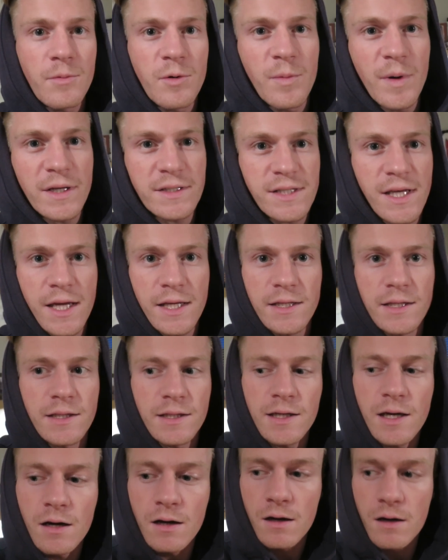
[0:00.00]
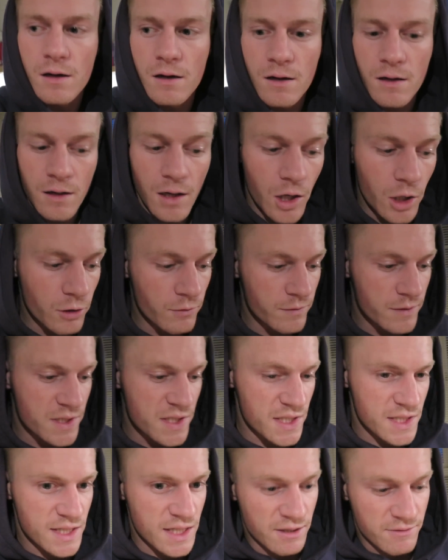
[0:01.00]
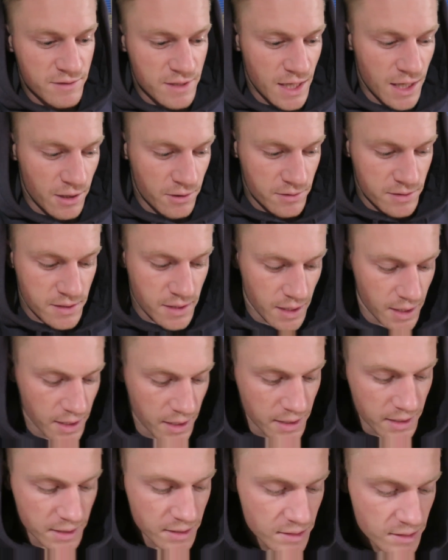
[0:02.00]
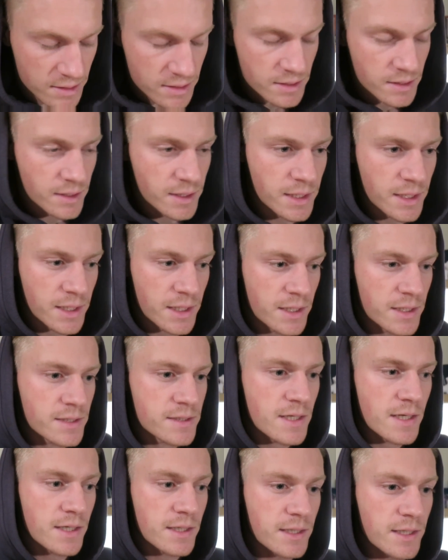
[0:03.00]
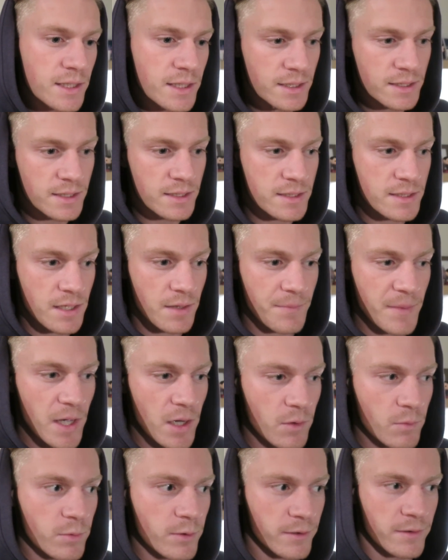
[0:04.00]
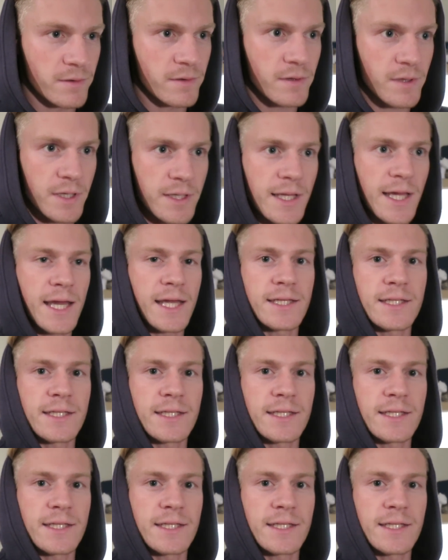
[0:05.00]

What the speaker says: I'm about to head in the car over to Steve's house and he said he needed some help with an